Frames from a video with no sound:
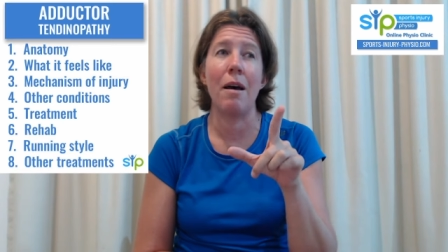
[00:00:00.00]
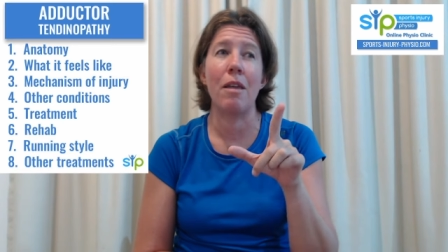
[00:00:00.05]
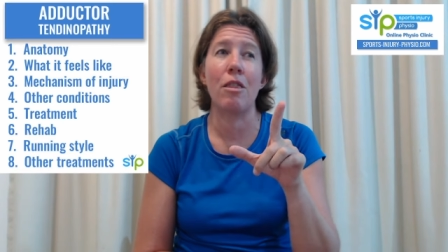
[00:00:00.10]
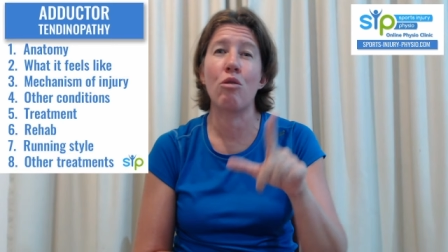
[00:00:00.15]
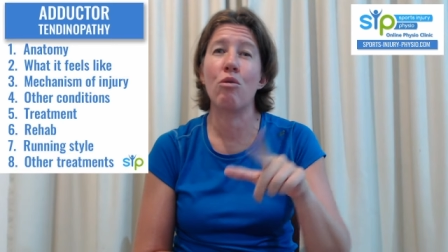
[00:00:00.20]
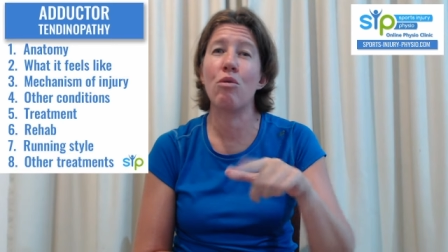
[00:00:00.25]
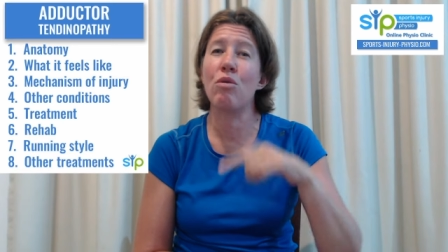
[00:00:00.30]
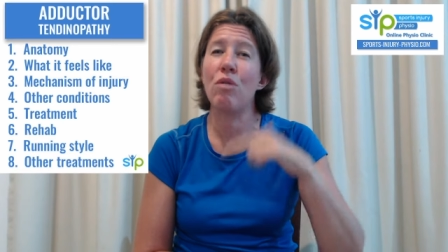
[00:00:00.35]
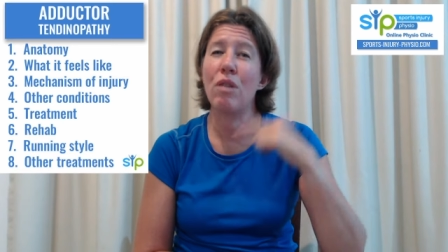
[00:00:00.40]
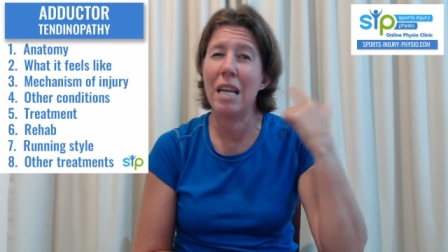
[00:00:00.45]

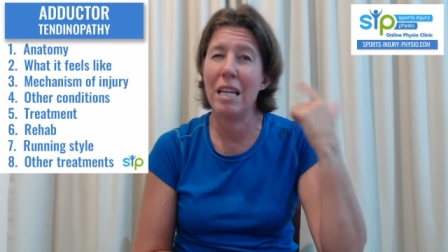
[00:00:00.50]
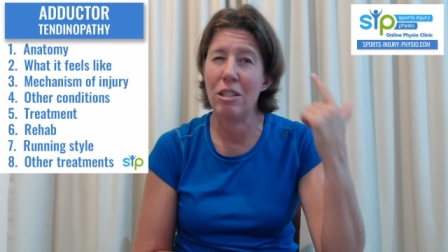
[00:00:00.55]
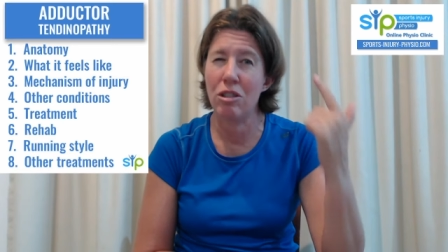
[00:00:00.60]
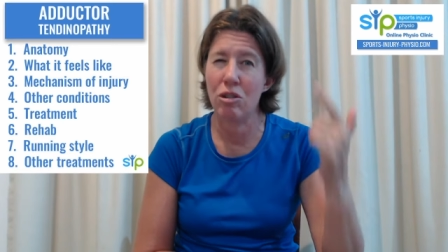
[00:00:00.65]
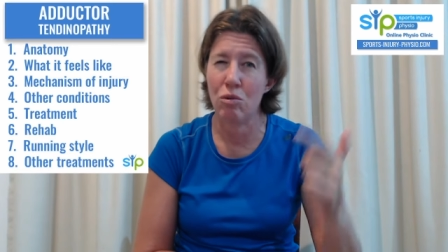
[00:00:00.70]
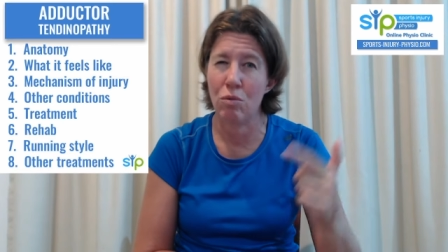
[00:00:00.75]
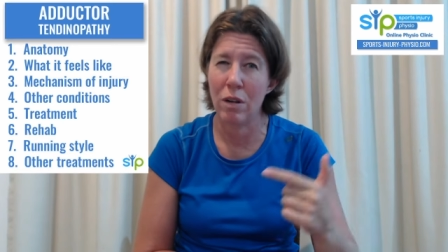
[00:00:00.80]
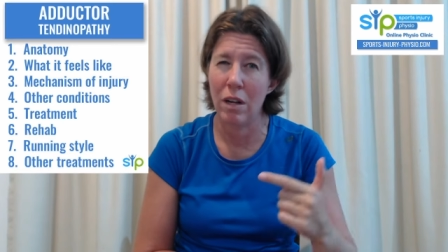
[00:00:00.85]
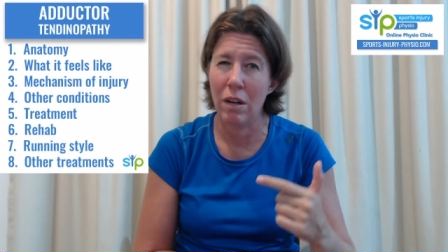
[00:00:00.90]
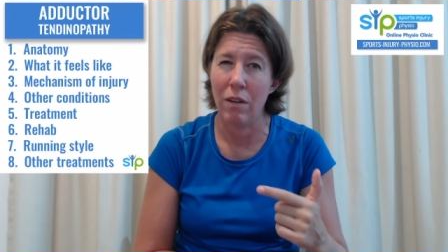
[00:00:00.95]
through the
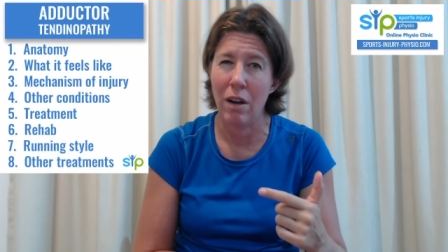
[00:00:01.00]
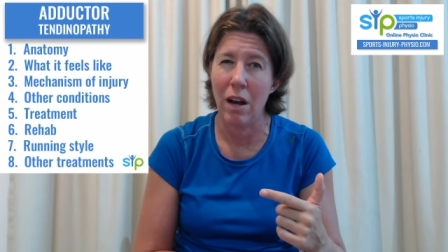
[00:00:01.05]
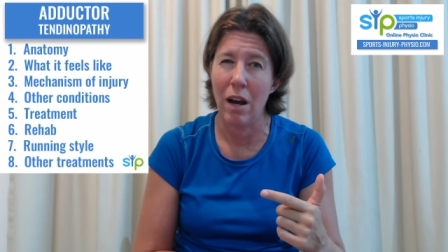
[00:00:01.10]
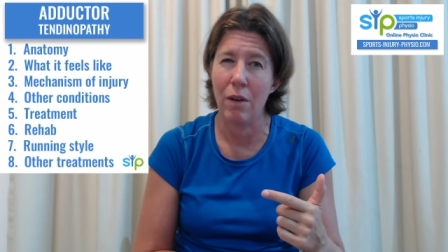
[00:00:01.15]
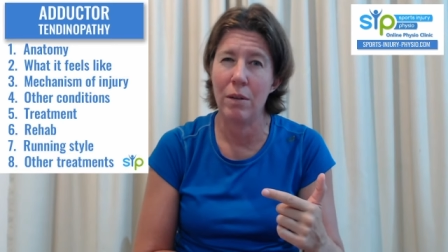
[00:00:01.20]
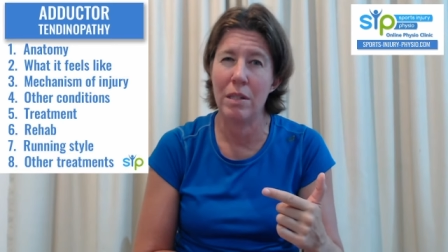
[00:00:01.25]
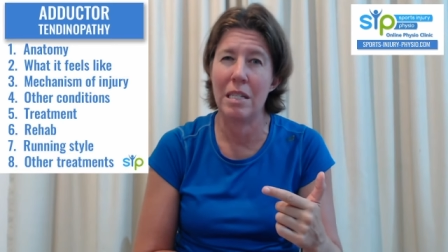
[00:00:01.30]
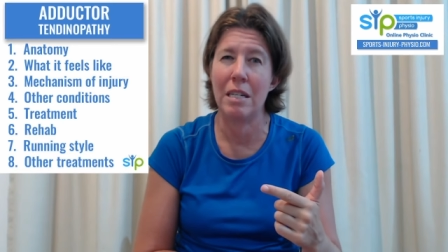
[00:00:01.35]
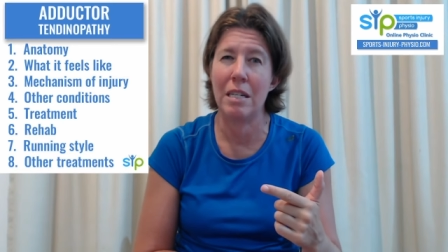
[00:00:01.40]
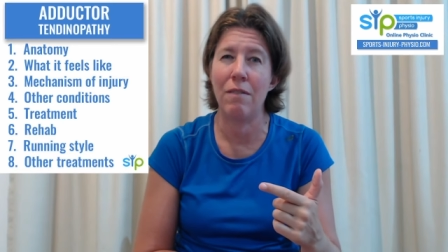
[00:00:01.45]
history of how
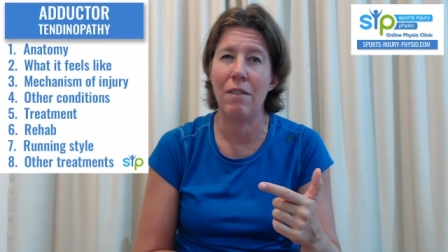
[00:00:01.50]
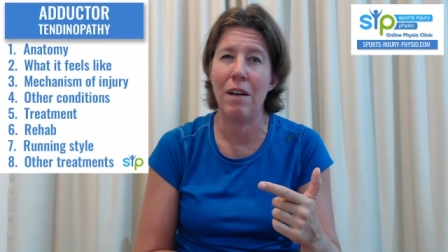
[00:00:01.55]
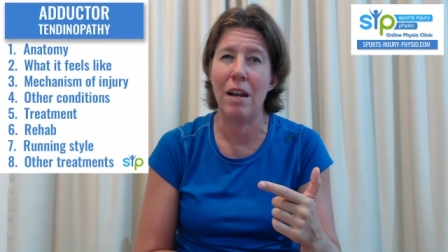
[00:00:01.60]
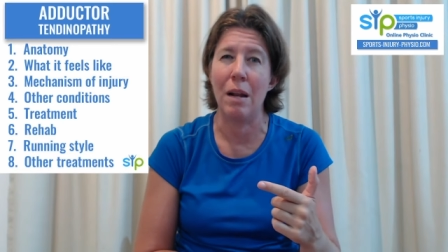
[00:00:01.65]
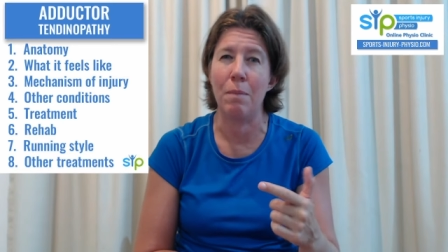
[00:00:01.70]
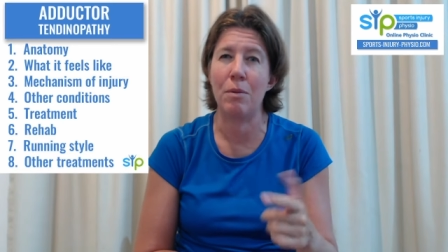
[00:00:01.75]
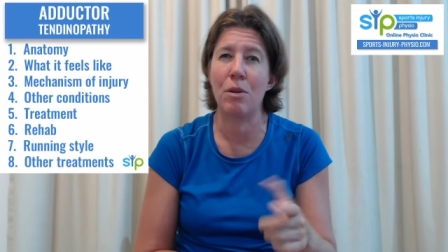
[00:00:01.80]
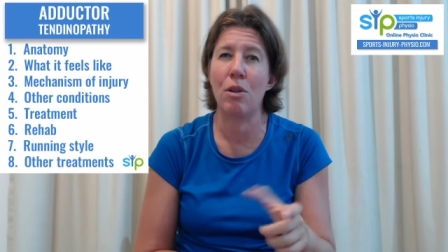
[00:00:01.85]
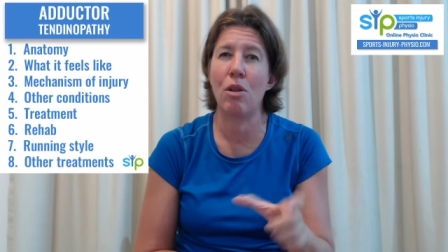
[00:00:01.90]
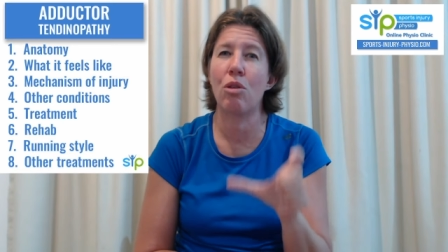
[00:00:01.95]
it's
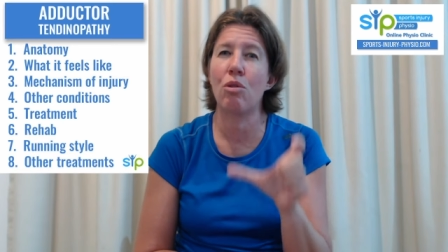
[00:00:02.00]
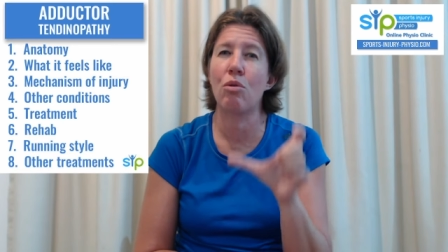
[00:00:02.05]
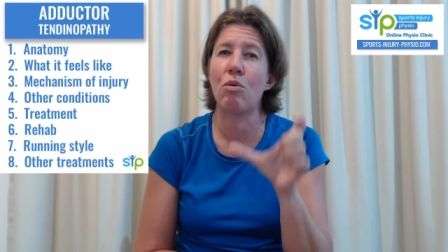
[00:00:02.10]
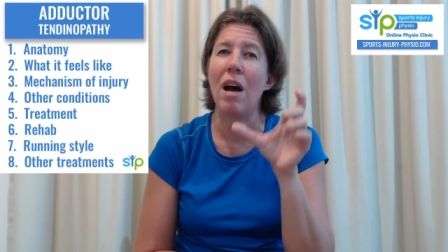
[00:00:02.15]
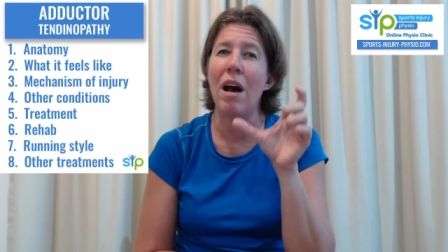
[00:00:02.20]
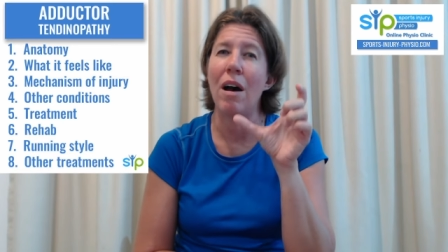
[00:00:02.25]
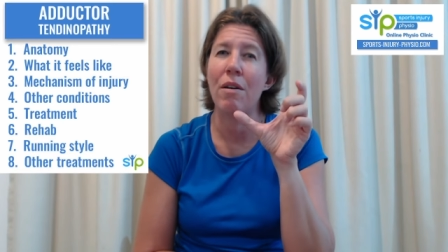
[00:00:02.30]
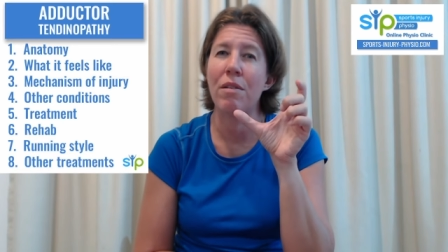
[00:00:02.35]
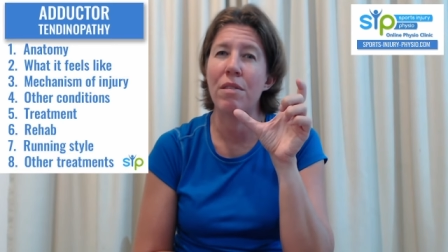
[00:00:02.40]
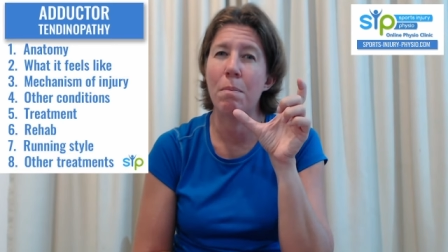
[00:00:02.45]
developed, through
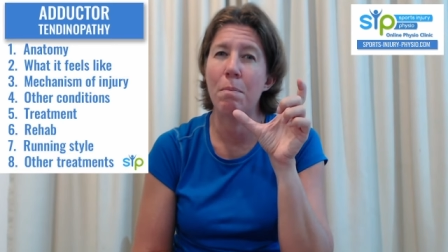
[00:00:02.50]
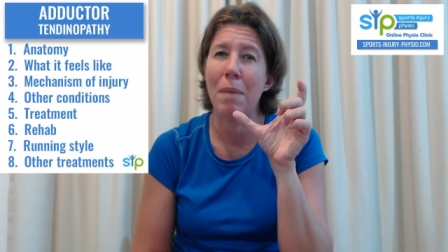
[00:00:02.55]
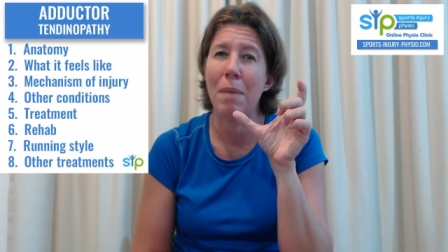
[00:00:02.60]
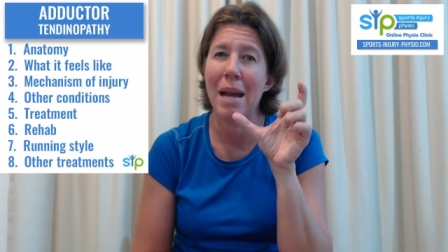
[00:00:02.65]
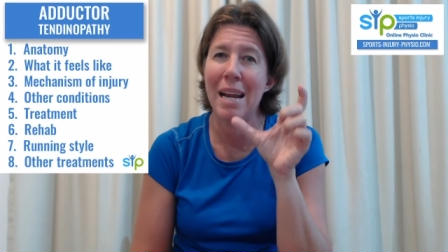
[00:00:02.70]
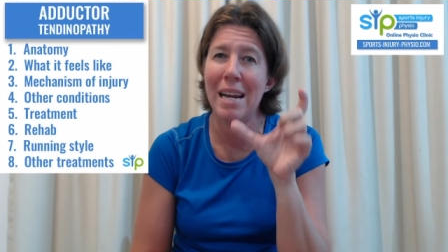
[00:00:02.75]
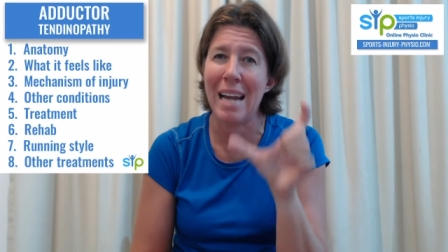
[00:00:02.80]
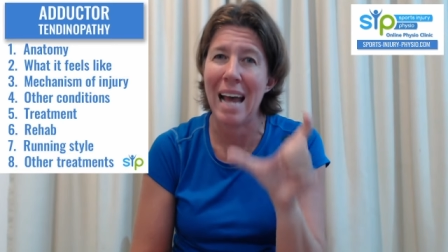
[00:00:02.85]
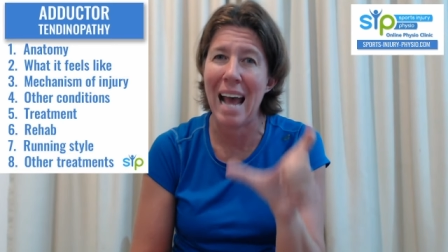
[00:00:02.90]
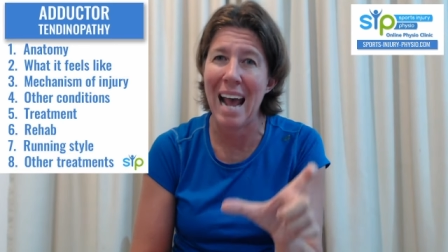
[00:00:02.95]
how the
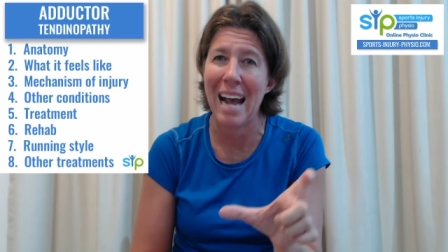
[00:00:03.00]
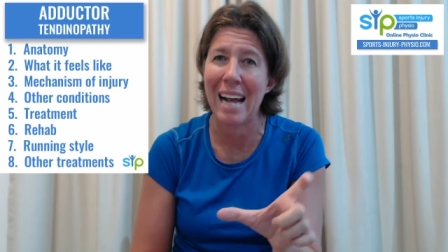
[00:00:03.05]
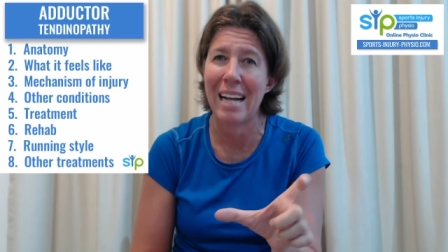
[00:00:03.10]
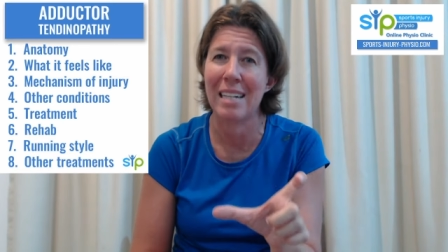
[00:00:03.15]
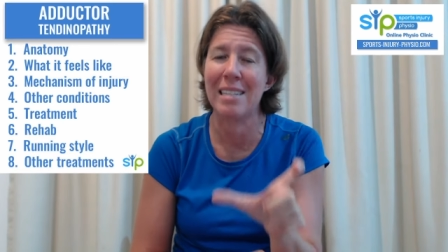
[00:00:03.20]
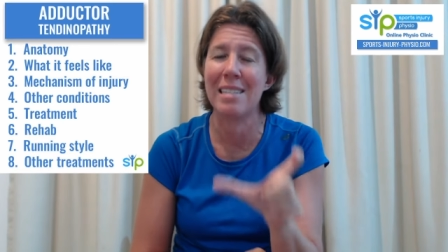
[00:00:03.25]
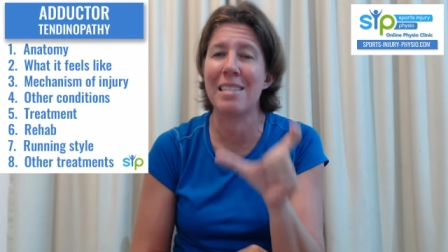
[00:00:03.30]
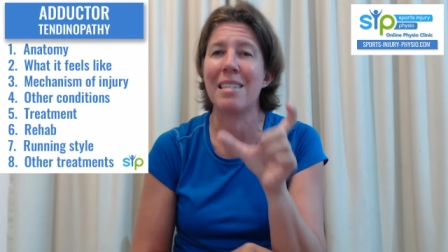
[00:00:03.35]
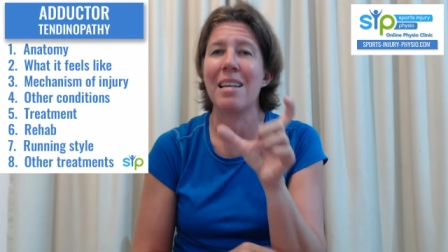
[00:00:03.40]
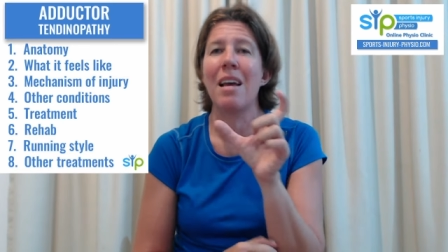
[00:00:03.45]
pain
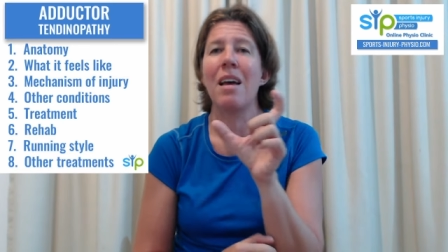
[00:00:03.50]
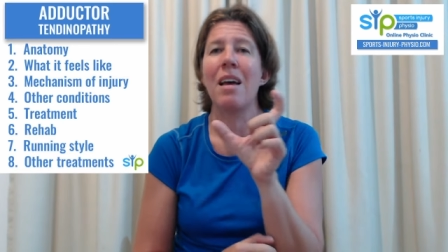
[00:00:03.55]
acts